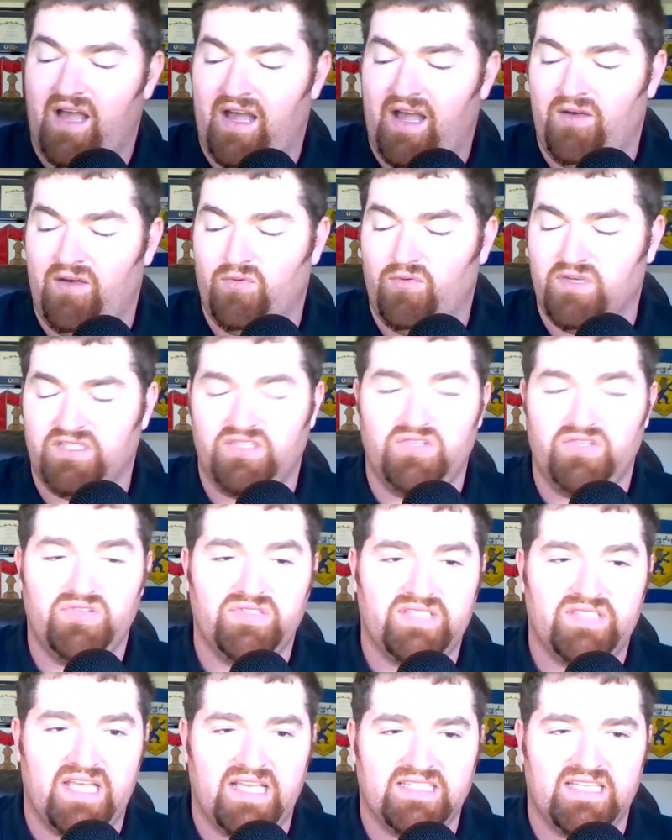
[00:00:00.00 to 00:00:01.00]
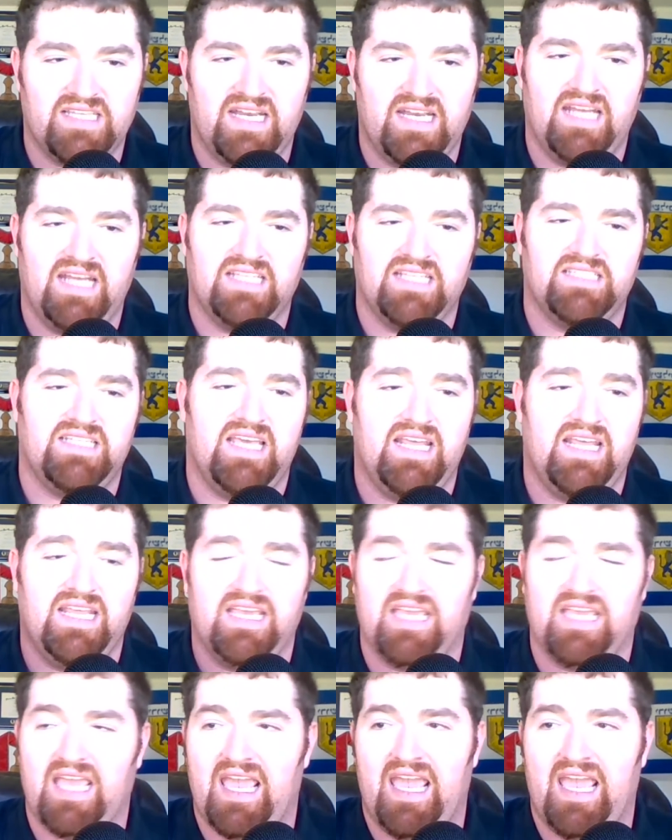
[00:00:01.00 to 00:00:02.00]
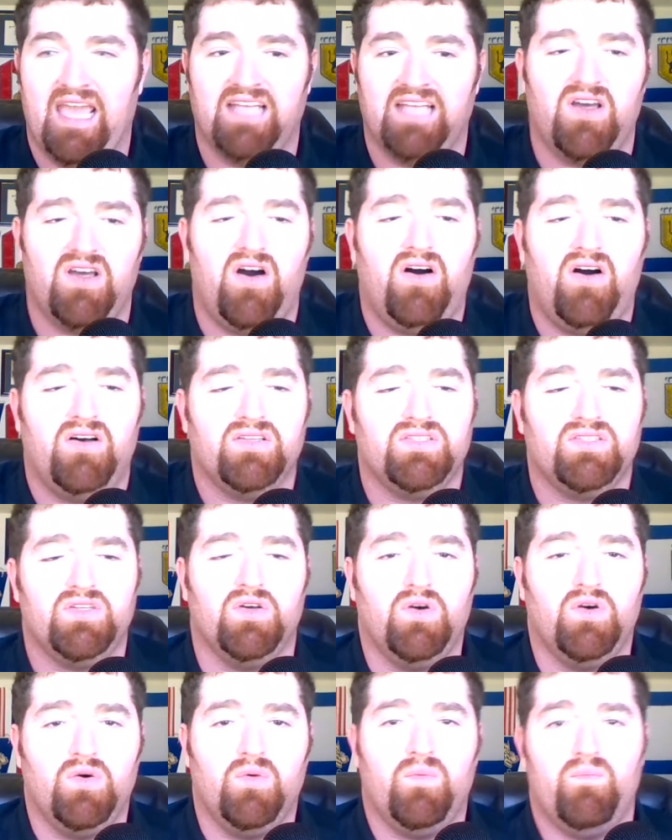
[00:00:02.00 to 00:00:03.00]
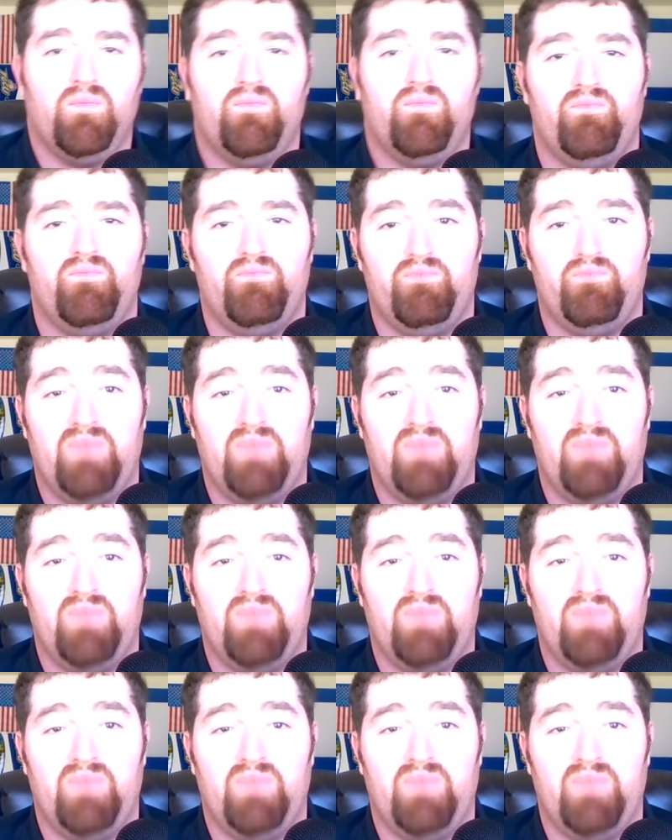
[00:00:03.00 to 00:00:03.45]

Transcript: was used as an anesthetic and to also